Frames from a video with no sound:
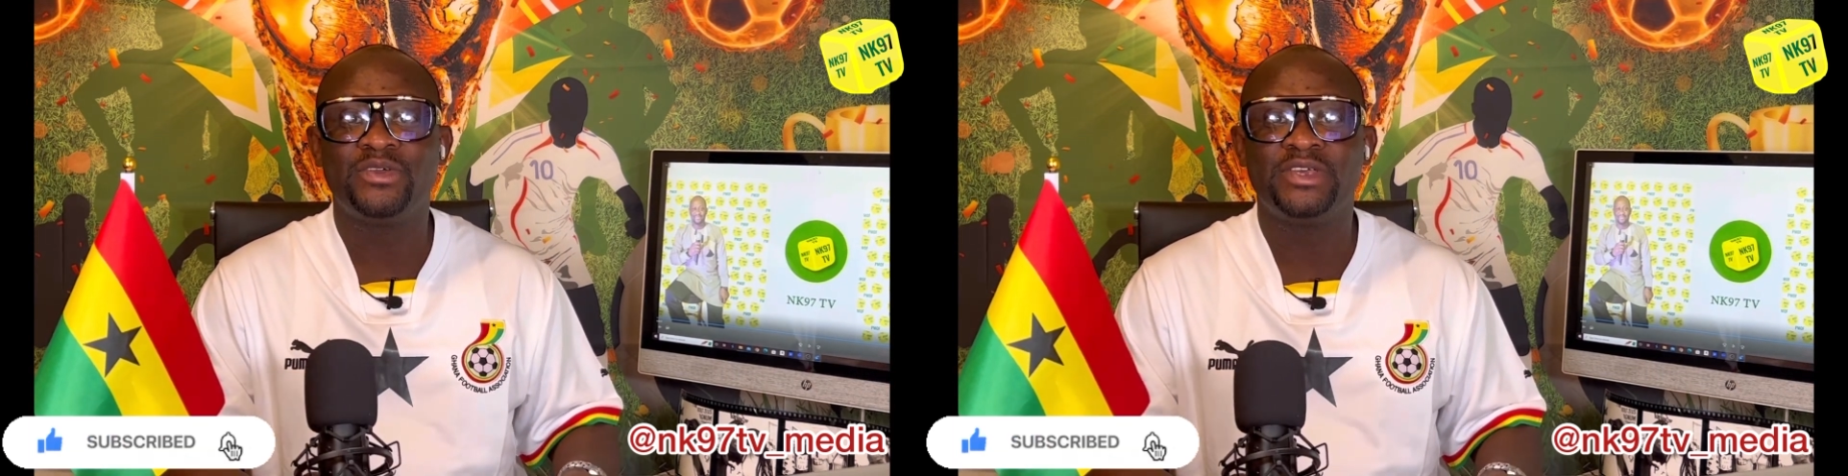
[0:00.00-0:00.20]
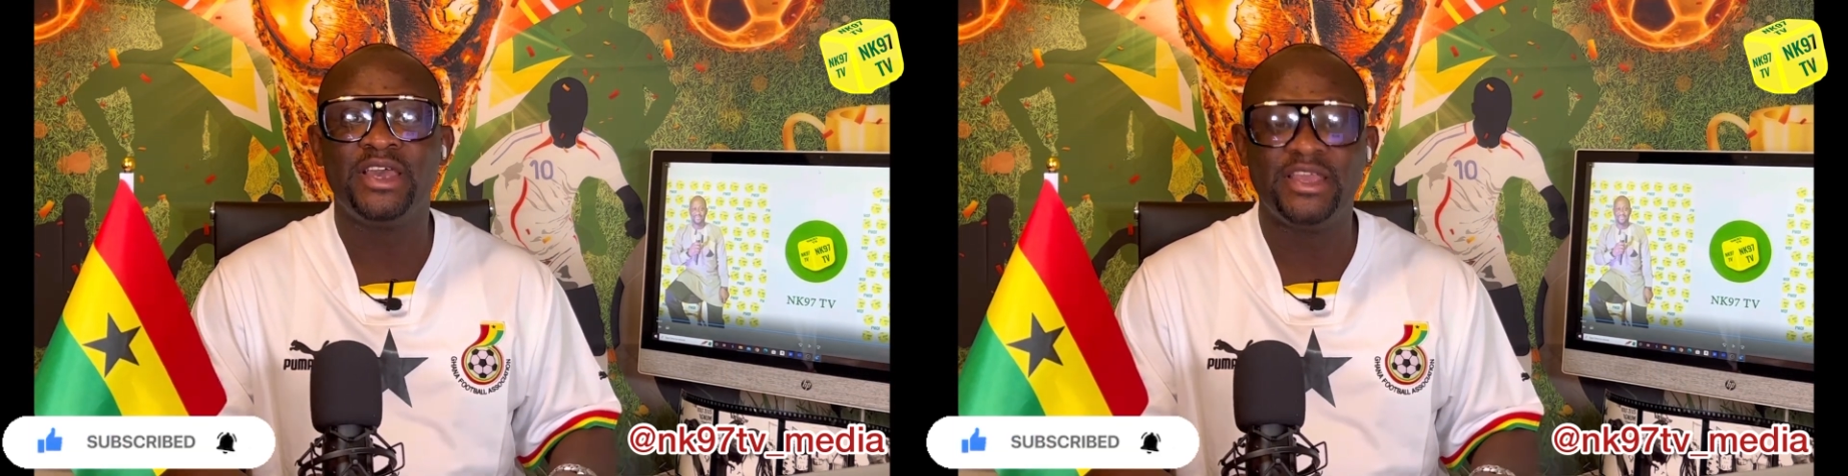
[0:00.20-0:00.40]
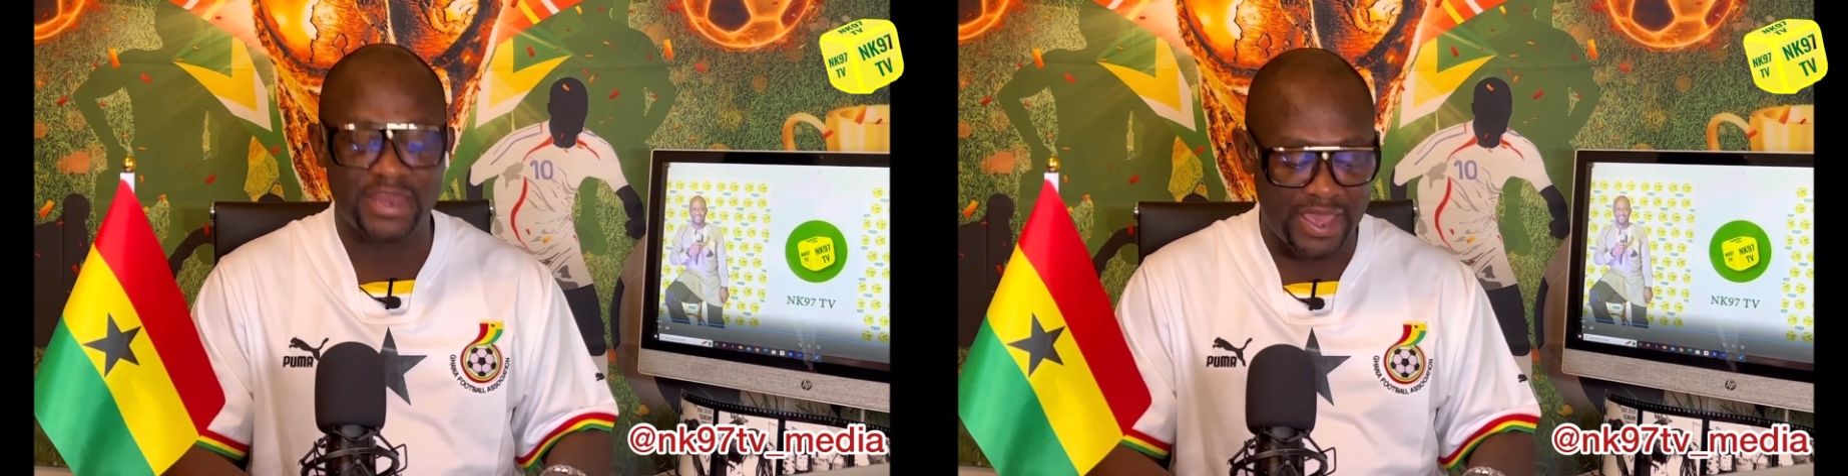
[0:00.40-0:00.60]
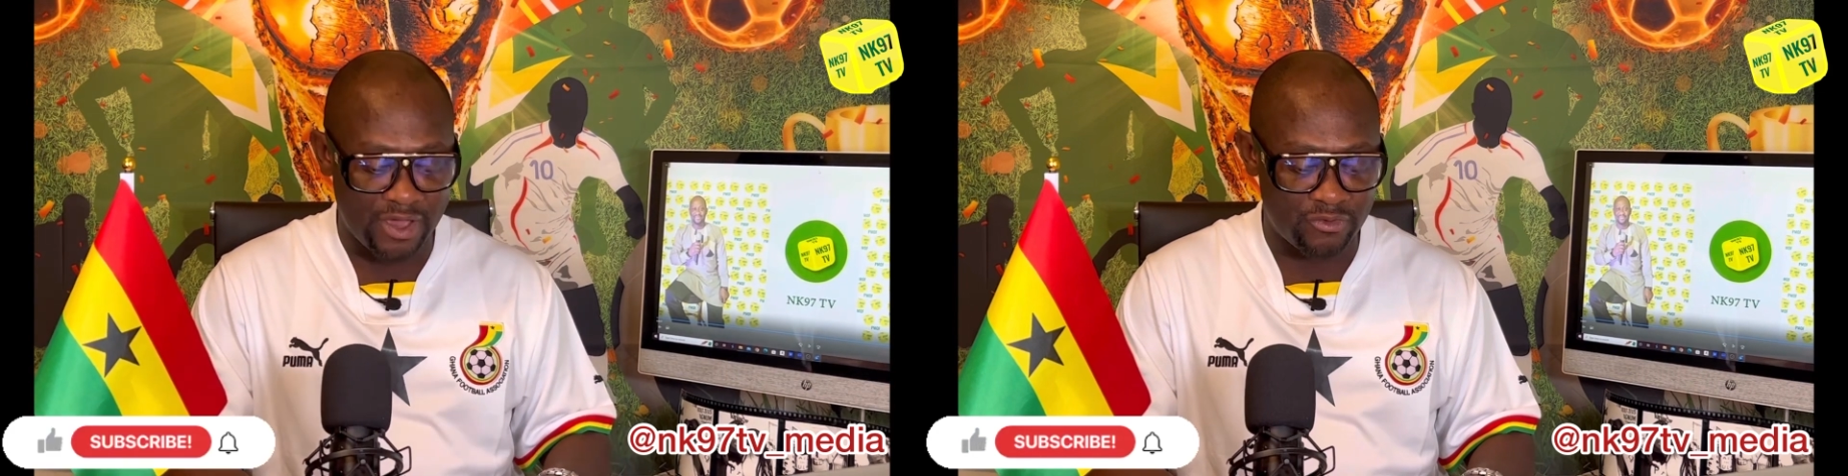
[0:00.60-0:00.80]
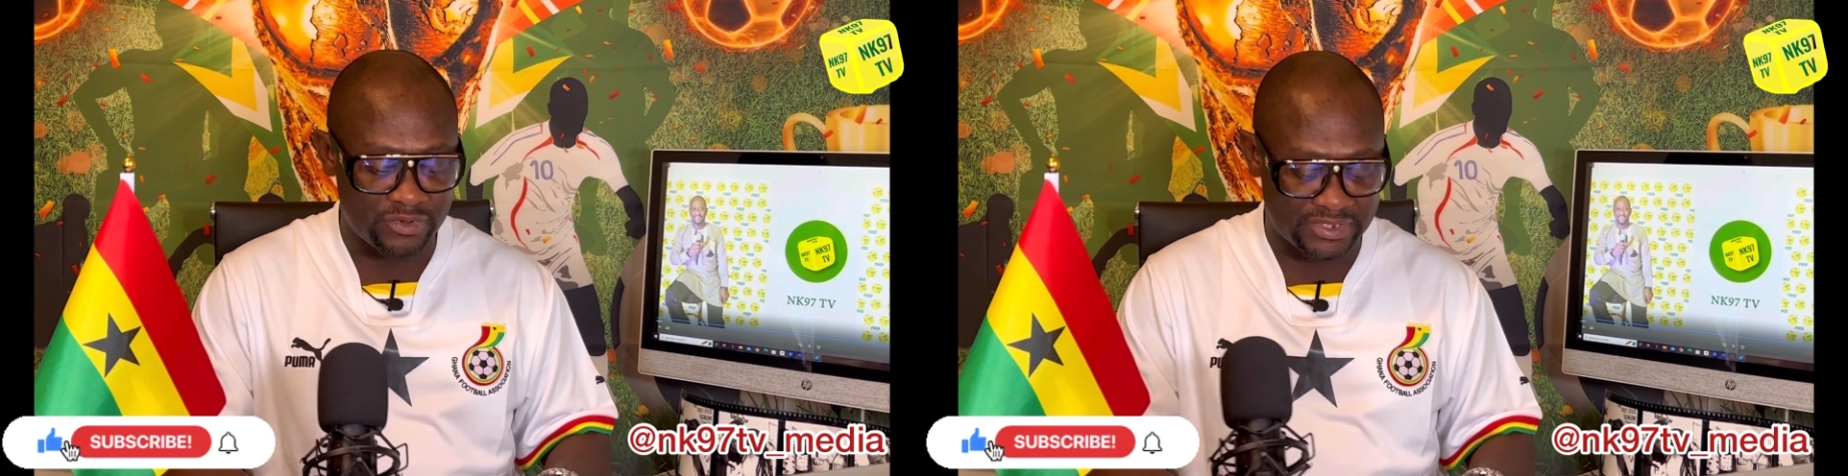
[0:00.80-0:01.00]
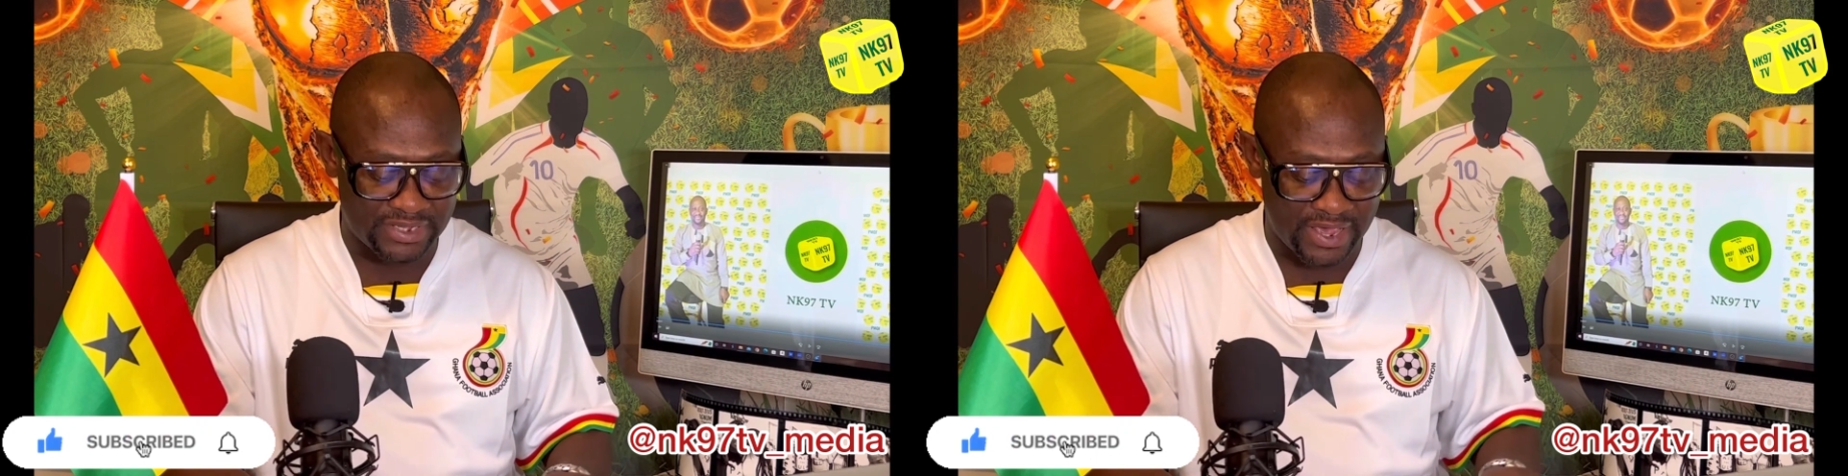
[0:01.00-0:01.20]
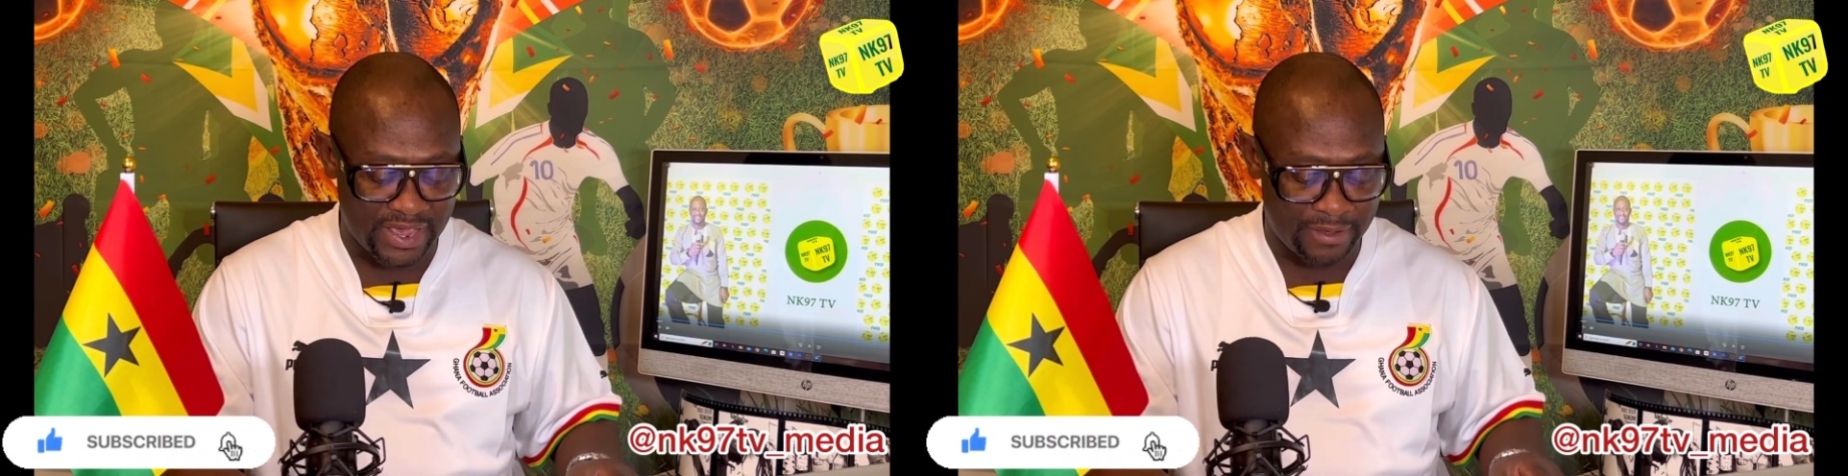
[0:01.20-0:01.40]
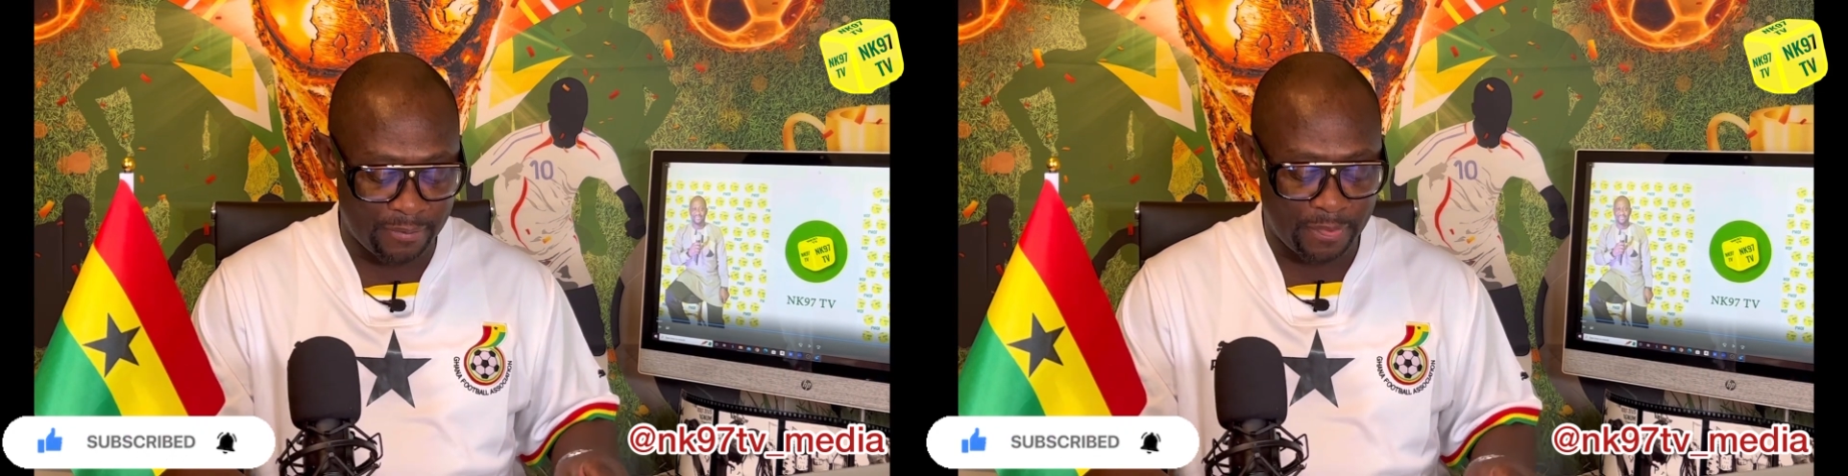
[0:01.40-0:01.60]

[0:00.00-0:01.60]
who say,